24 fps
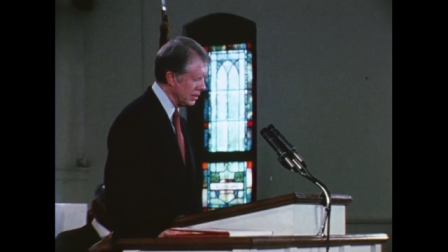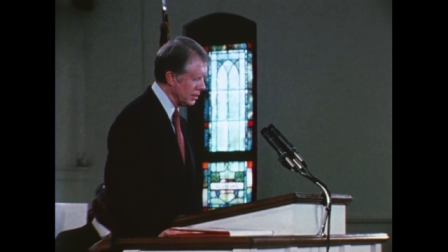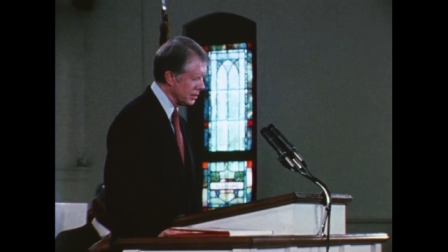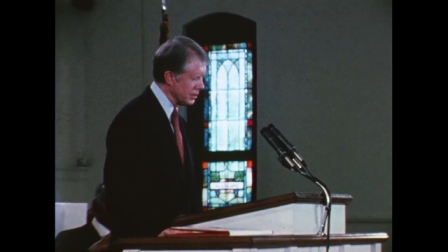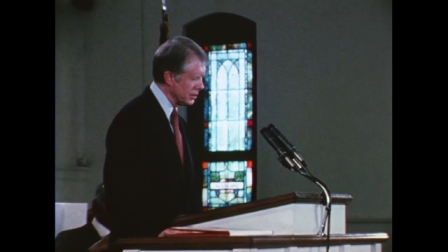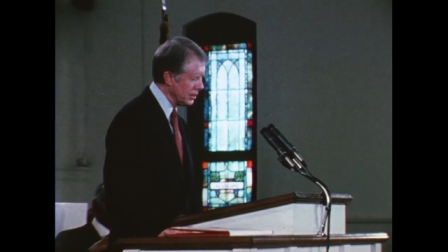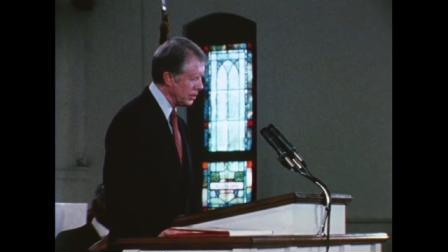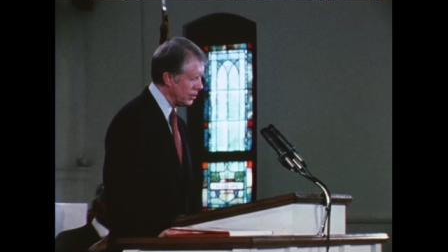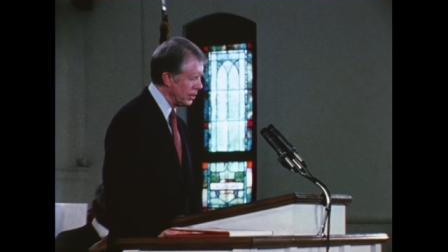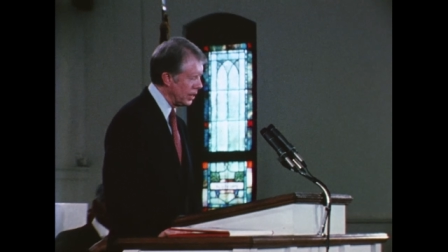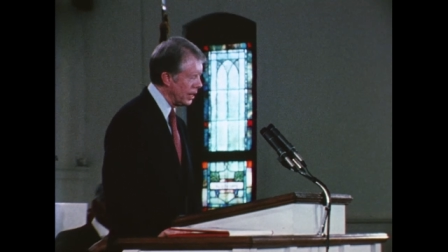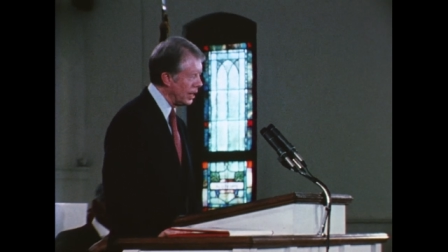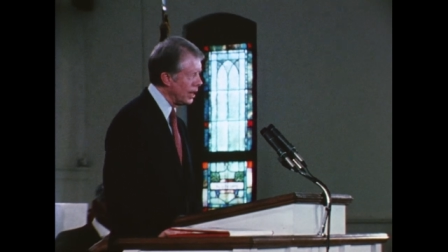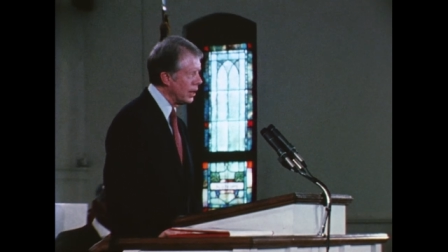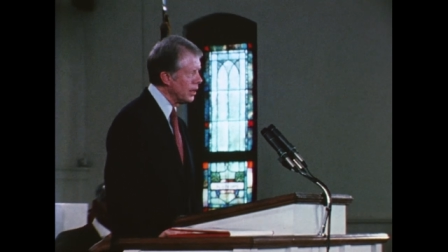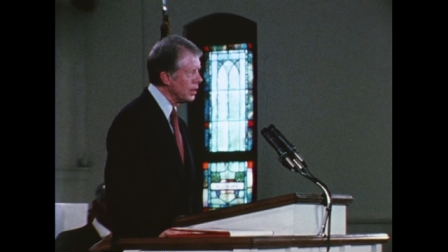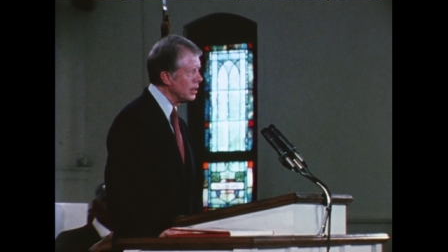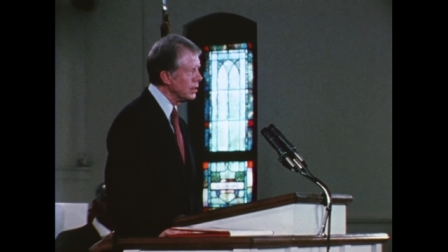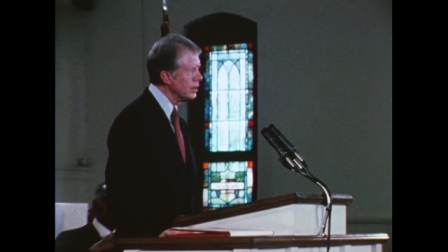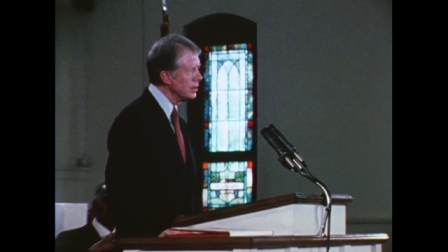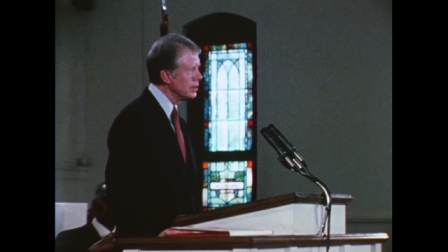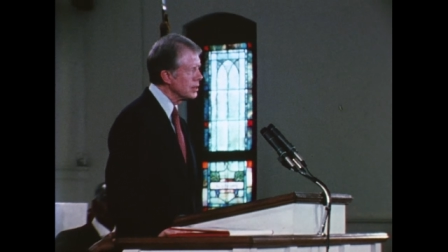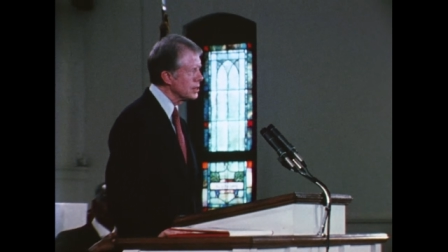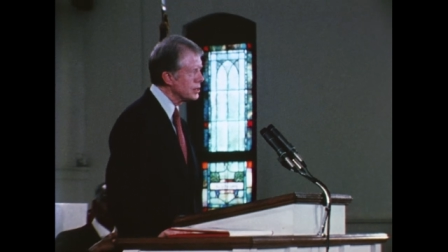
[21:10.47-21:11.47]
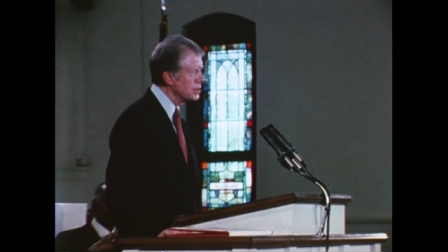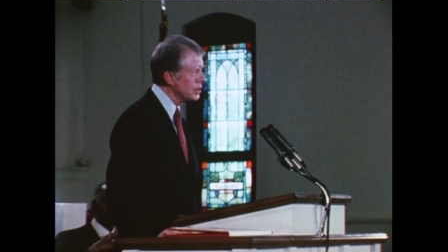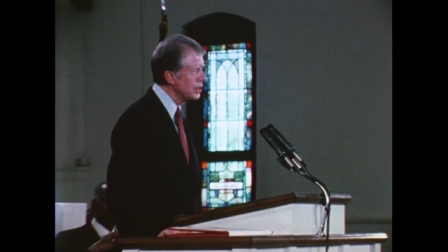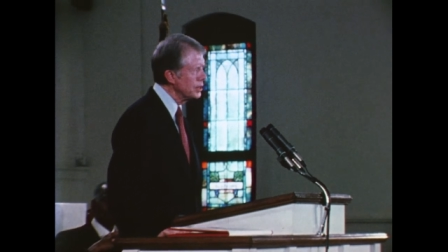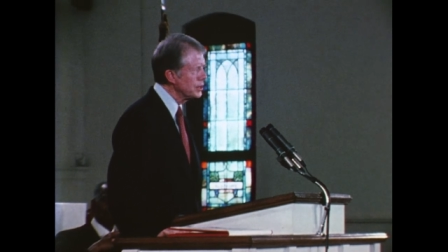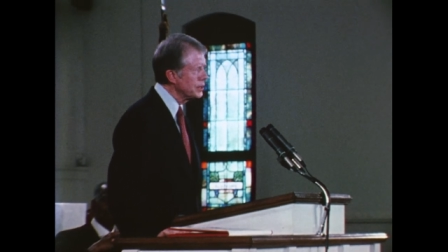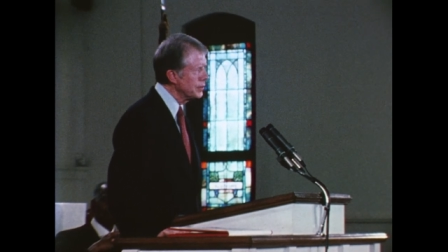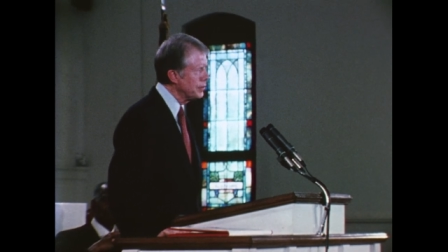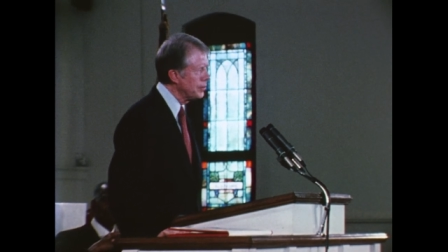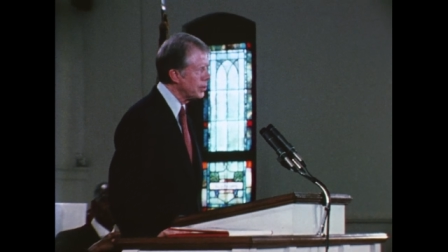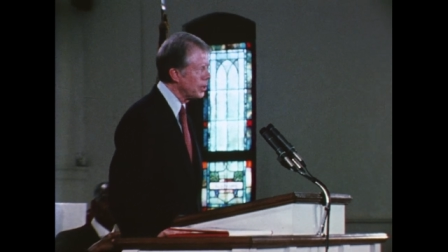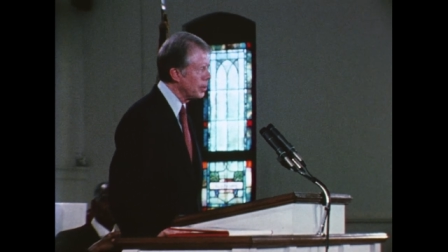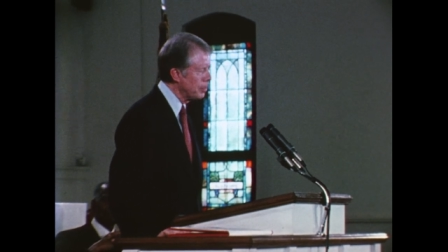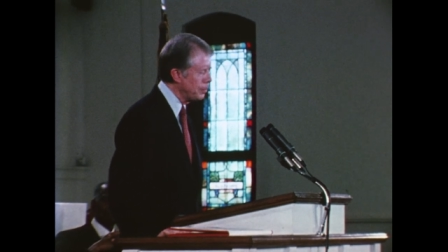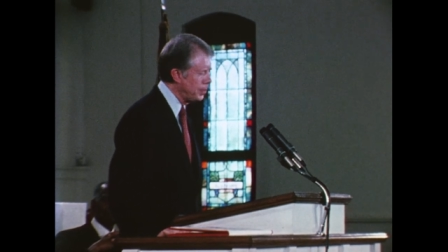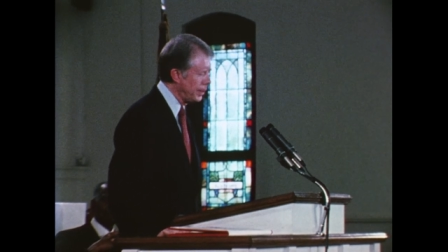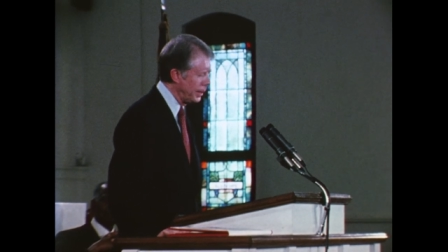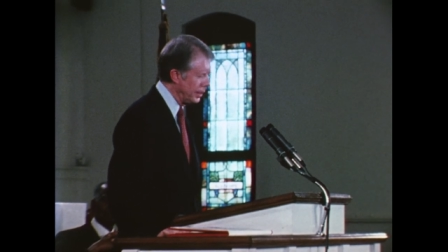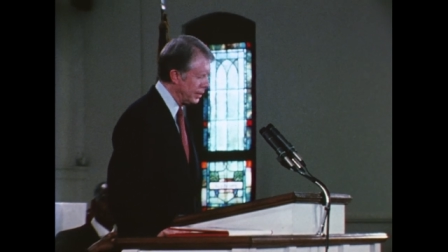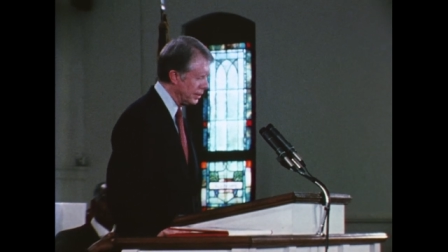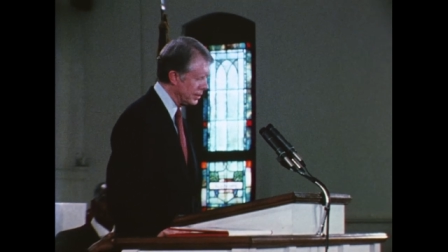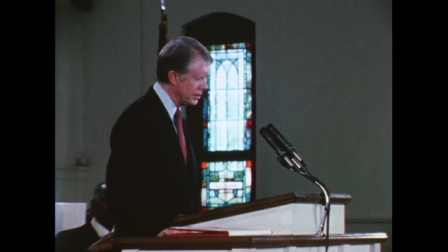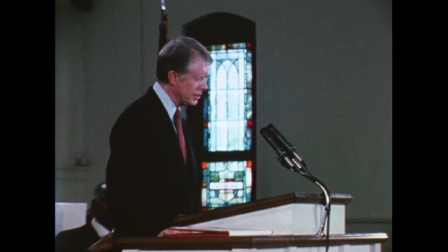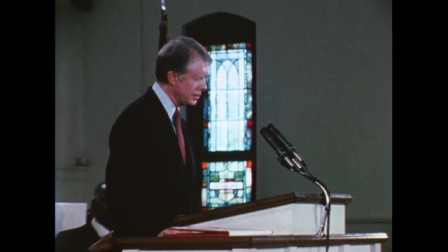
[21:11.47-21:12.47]
so our search for
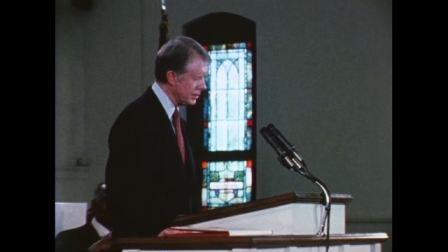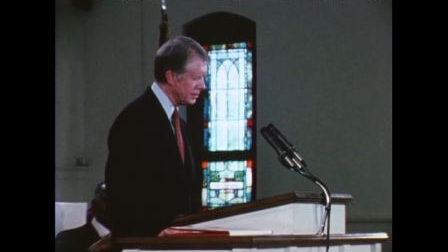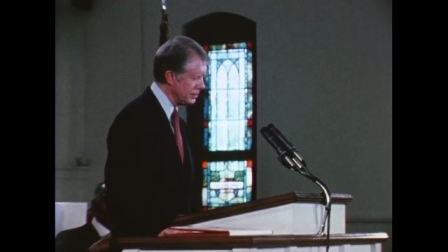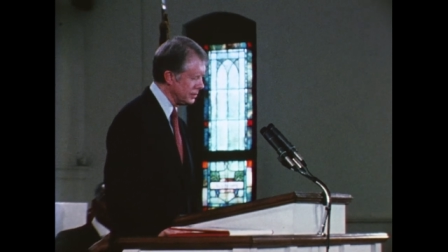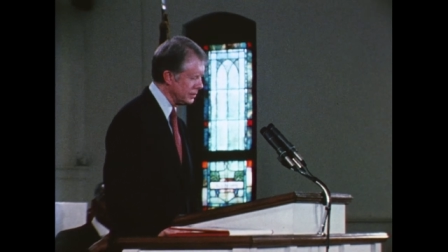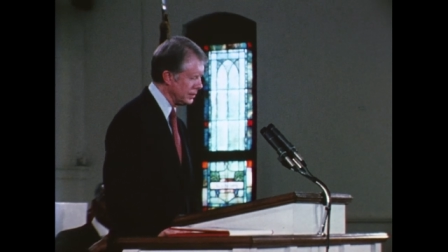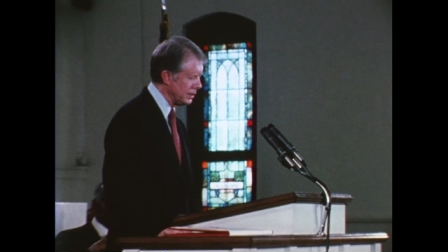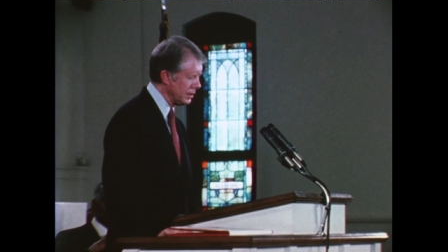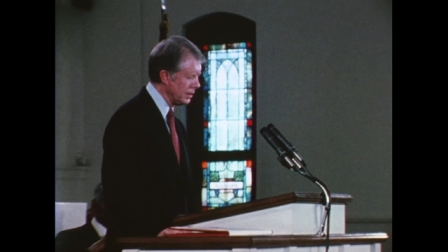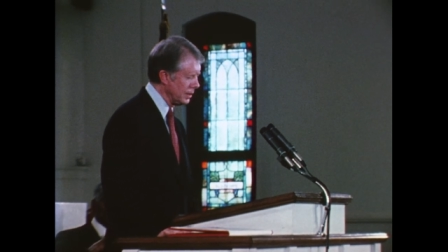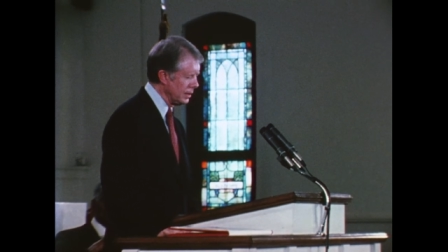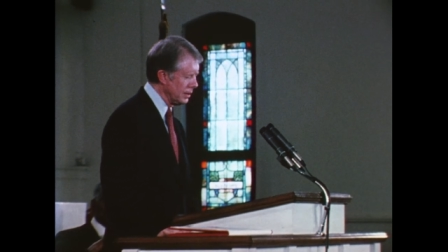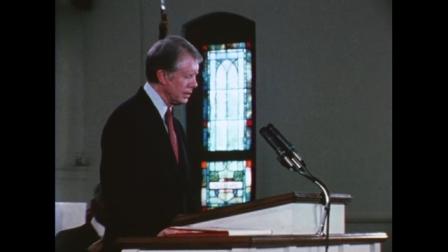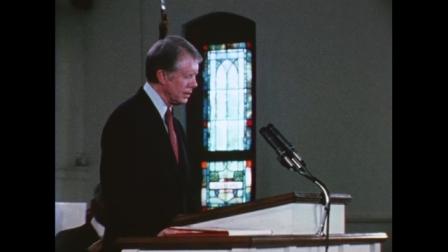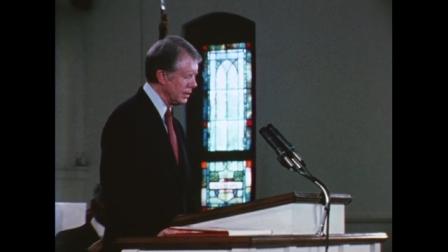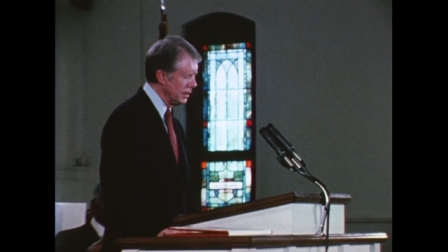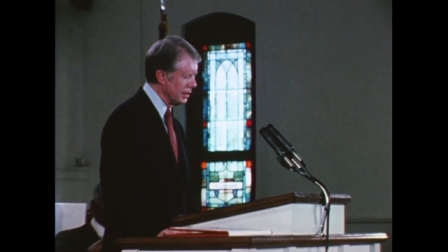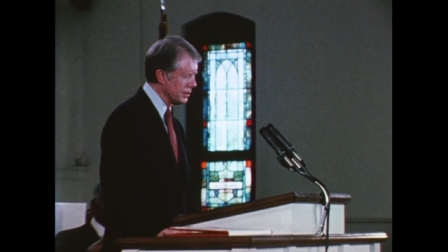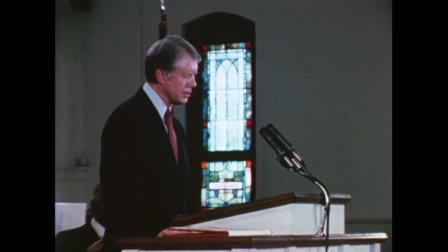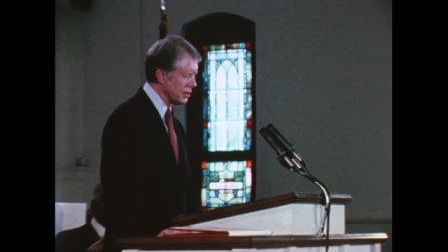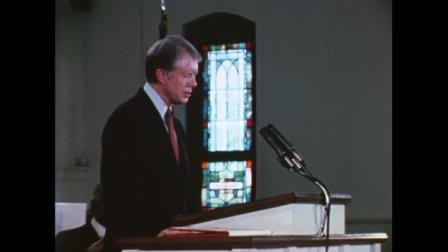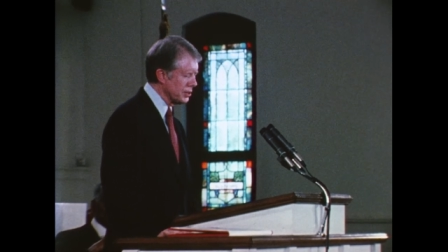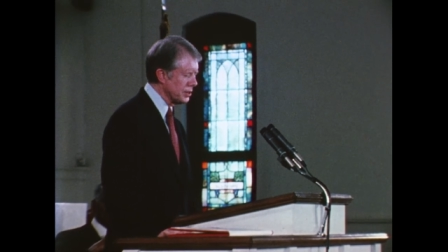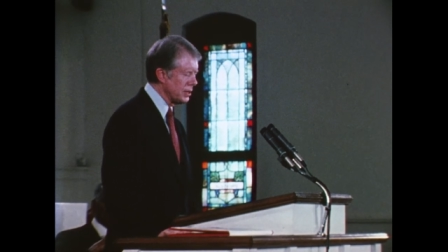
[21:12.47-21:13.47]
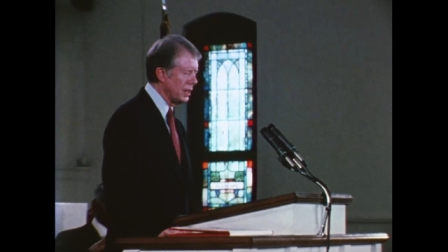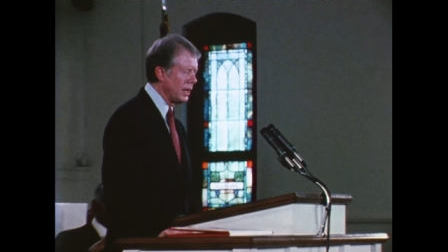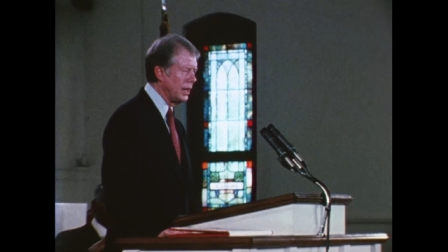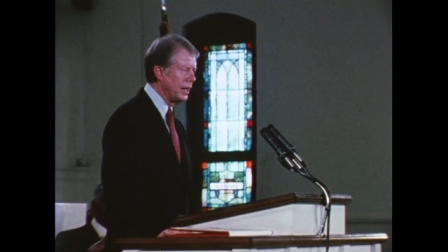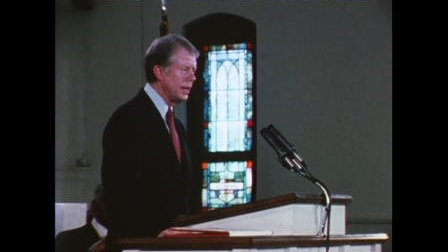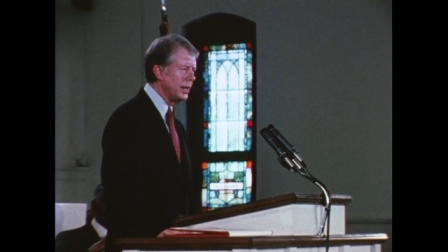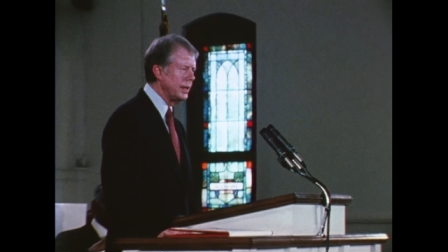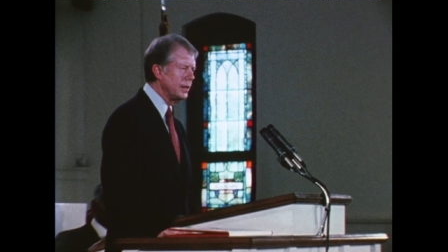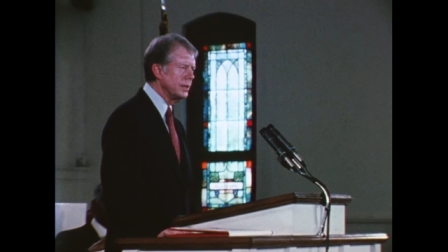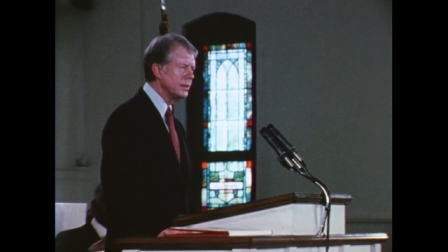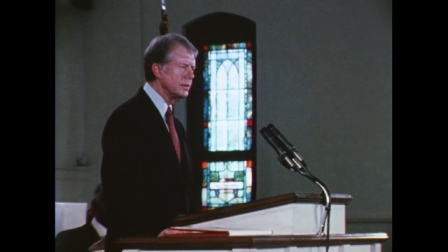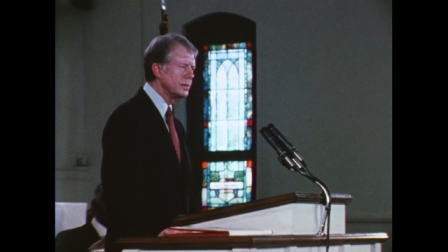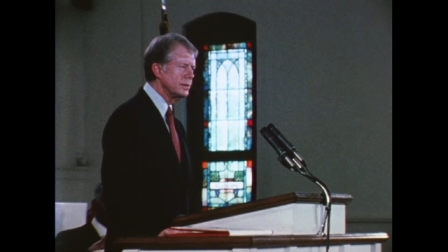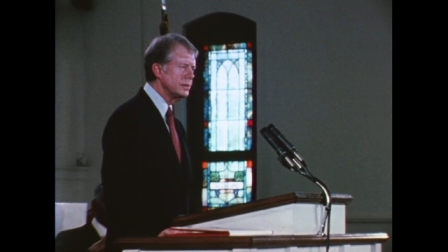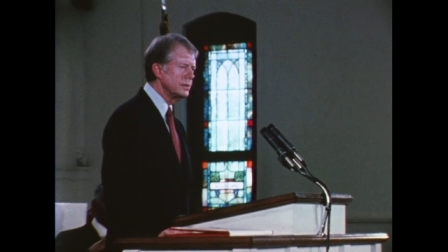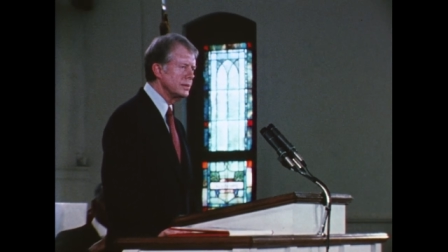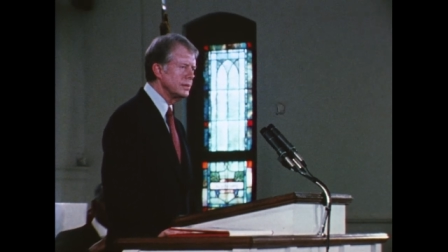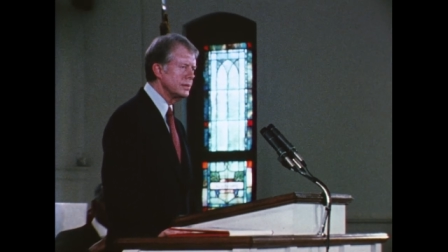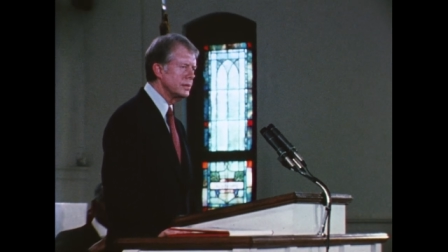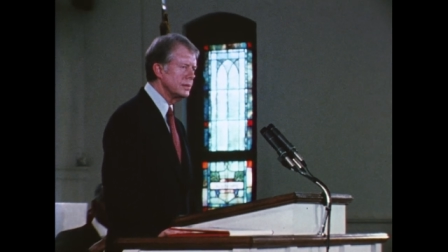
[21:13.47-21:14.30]
peace is a sign